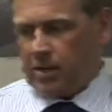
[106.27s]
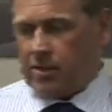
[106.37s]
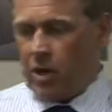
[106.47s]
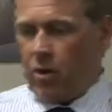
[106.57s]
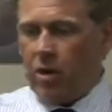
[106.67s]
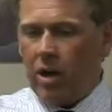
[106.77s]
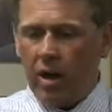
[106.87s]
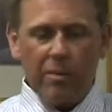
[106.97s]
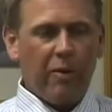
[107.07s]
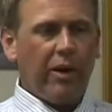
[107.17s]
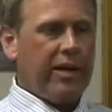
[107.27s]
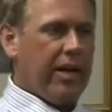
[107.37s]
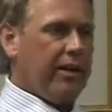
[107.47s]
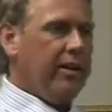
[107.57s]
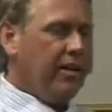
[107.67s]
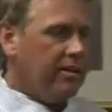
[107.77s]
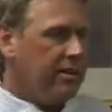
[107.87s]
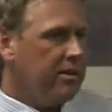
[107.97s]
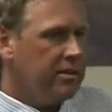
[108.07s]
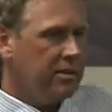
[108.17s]
So on my way down,
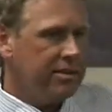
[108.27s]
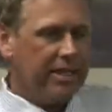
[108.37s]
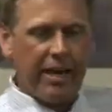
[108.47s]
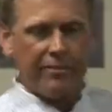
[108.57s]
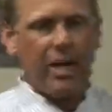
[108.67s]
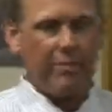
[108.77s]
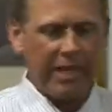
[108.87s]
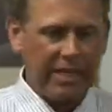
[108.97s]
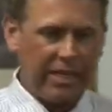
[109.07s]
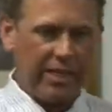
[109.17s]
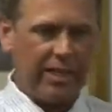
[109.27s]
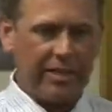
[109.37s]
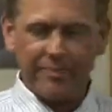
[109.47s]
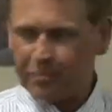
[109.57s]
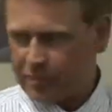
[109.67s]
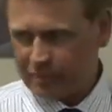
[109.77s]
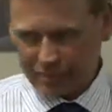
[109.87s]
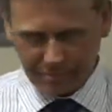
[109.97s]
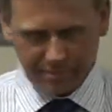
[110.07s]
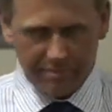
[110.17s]
didn't have time to eat anything,
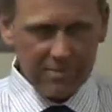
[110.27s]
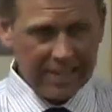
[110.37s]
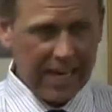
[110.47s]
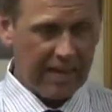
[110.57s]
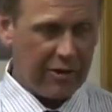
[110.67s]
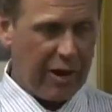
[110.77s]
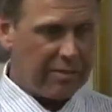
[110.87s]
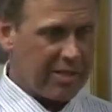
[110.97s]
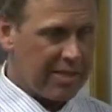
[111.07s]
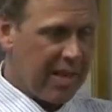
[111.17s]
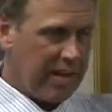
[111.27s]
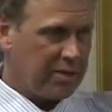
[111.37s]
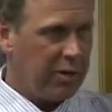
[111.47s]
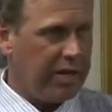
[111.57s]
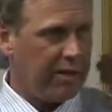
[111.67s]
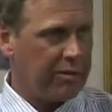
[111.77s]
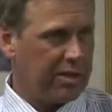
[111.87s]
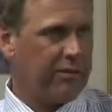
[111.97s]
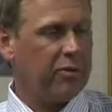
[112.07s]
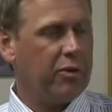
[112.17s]
kind of grabbing a snack. So what I did was
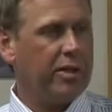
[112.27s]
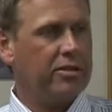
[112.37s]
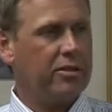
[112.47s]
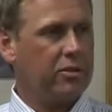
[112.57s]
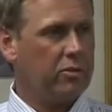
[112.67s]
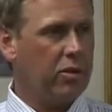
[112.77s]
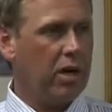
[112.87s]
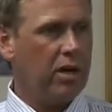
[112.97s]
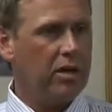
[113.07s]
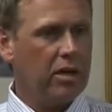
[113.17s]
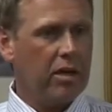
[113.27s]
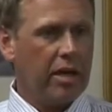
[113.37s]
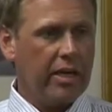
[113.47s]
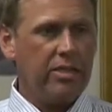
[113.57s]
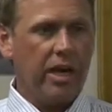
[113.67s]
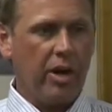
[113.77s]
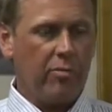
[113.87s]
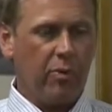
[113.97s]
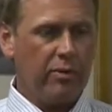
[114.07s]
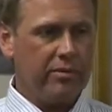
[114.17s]
I flew into the
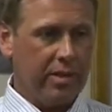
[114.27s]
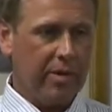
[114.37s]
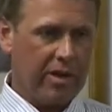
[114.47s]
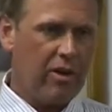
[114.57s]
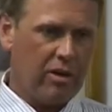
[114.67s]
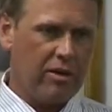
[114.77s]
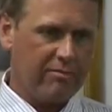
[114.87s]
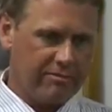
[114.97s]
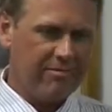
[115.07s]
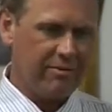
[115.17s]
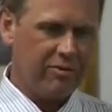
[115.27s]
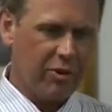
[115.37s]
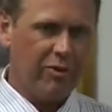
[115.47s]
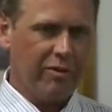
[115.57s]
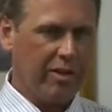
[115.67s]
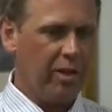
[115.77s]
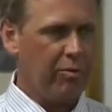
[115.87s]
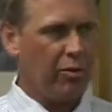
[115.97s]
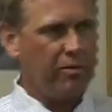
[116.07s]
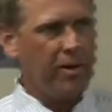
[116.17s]
airport in my car, drove into the
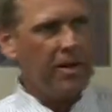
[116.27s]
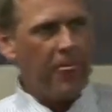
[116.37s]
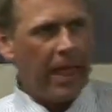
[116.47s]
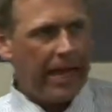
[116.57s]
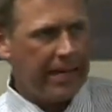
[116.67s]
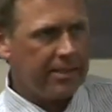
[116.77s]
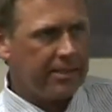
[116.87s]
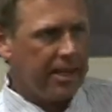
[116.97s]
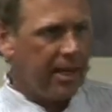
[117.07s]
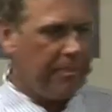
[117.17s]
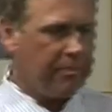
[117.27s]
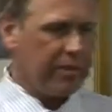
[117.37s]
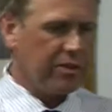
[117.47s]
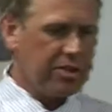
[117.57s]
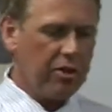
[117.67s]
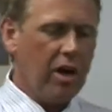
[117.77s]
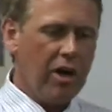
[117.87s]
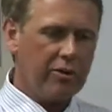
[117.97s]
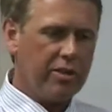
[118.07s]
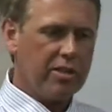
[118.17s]
airport. And still
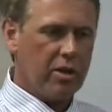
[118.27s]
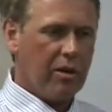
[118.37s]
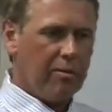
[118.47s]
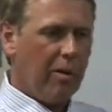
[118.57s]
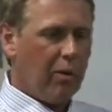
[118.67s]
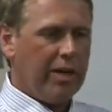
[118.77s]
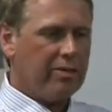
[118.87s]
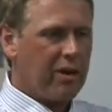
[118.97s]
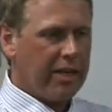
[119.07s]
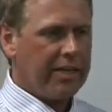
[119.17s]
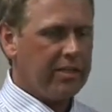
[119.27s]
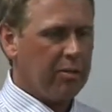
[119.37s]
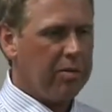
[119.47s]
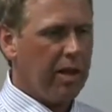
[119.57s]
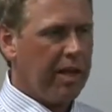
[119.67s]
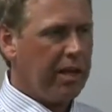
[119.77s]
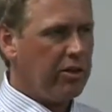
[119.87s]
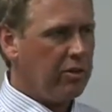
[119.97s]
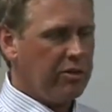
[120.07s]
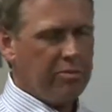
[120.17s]
hungry, so on my way trying to get to the
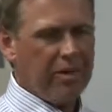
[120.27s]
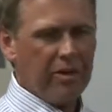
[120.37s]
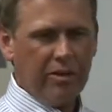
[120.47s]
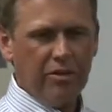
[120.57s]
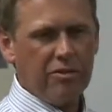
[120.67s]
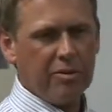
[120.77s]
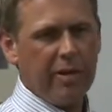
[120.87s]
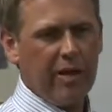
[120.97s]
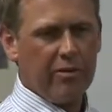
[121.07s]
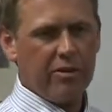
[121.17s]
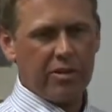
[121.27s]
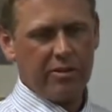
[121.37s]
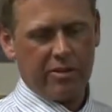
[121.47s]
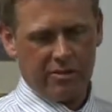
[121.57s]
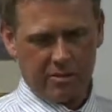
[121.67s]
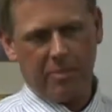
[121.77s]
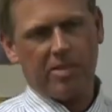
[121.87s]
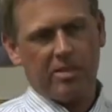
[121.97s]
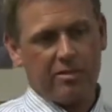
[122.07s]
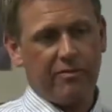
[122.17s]
plane, there used to be, I don't know if there still is, there's a Mrs.